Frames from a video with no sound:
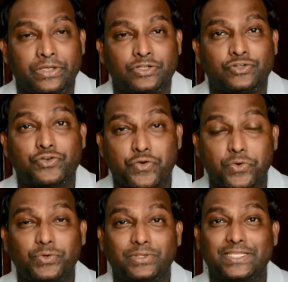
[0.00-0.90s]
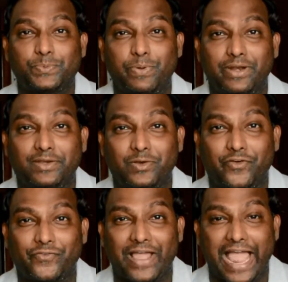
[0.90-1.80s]
true to the spirit
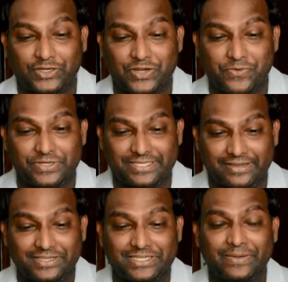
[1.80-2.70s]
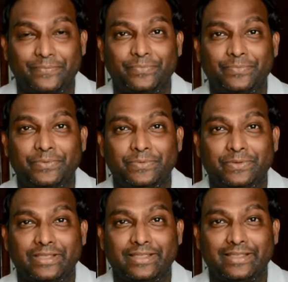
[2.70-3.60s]
of action research,
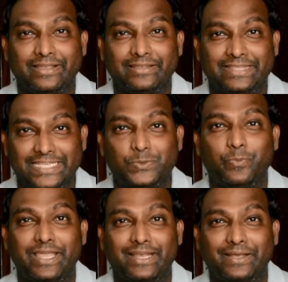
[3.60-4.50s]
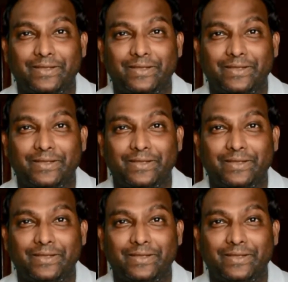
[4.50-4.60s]
this week